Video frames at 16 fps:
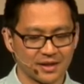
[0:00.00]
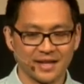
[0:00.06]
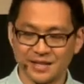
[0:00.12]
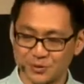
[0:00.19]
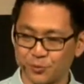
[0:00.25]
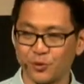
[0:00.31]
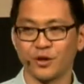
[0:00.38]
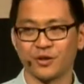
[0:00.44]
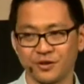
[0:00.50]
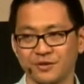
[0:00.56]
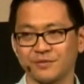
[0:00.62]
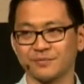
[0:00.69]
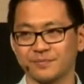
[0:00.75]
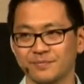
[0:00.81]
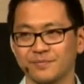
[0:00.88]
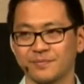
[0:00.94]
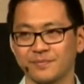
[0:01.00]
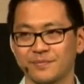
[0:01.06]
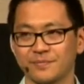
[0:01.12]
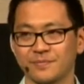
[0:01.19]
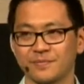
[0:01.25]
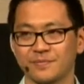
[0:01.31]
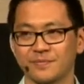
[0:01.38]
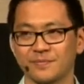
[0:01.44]
it's worth it.
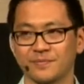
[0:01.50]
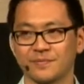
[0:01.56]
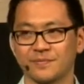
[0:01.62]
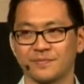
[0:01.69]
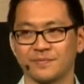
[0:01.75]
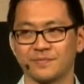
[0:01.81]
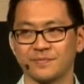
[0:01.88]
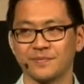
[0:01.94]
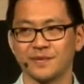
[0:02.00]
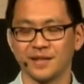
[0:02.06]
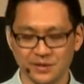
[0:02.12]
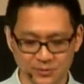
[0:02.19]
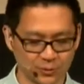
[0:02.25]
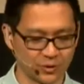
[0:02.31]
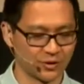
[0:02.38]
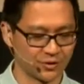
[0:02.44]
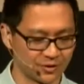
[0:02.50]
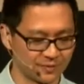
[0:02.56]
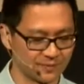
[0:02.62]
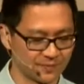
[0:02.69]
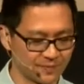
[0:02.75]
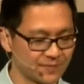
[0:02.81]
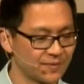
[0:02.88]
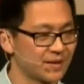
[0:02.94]
It's worth it.
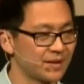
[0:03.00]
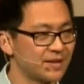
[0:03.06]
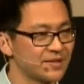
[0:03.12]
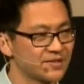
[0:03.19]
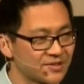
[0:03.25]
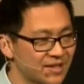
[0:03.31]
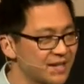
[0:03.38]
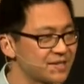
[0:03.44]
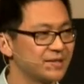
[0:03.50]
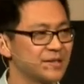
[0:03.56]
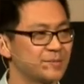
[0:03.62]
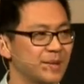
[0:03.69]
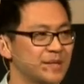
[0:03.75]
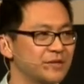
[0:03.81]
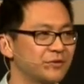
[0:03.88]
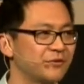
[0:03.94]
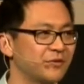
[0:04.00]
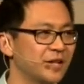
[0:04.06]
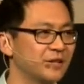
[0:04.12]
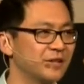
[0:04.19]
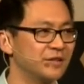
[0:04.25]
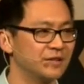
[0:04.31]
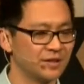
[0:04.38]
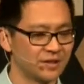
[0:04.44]
Satan has been
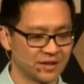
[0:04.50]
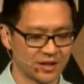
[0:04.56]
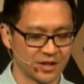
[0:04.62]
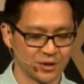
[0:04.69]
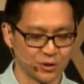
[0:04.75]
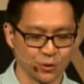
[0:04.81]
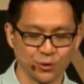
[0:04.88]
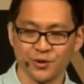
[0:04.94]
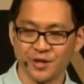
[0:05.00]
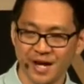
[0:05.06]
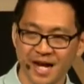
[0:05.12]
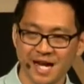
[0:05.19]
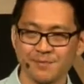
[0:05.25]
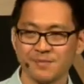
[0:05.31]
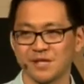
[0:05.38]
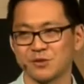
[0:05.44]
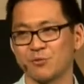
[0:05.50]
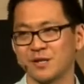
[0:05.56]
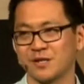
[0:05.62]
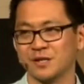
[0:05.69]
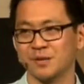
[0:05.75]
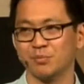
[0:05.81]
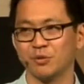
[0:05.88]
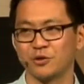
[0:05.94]
defeated. Your name is written
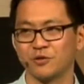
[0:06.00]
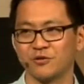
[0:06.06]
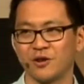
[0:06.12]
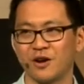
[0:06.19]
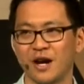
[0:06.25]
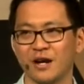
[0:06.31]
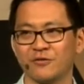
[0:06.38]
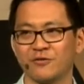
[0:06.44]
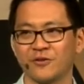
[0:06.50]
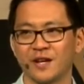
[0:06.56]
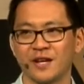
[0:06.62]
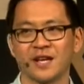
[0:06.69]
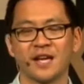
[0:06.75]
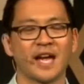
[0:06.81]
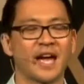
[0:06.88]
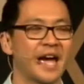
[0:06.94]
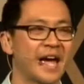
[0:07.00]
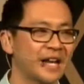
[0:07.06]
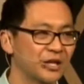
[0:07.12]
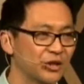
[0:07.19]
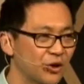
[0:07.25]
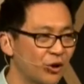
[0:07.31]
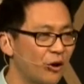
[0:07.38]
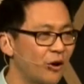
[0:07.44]
in the book of life,
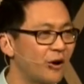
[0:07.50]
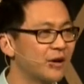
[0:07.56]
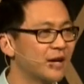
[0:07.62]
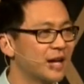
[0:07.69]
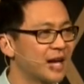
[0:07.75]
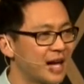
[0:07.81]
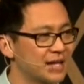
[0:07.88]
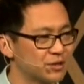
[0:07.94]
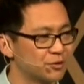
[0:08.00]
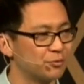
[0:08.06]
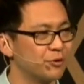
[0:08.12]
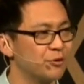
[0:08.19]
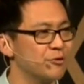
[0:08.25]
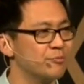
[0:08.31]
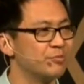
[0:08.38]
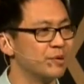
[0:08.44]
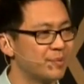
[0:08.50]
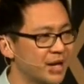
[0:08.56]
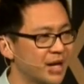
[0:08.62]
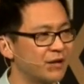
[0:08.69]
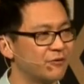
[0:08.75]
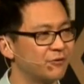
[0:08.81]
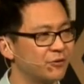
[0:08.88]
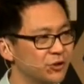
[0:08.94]
and God has a room
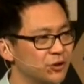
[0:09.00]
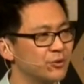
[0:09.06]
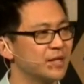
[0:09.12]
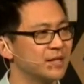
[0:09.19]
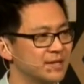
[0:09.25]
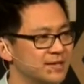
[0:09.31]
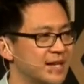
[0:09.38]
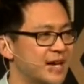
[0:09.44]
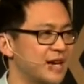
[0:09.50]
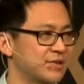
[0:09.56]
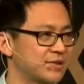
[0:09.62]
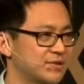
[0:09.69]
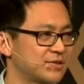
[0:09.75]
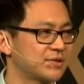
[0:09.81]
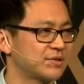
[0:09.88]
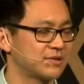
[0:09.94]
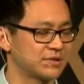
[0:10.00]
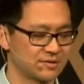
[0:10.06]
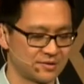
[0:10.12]
prepared for you in his house.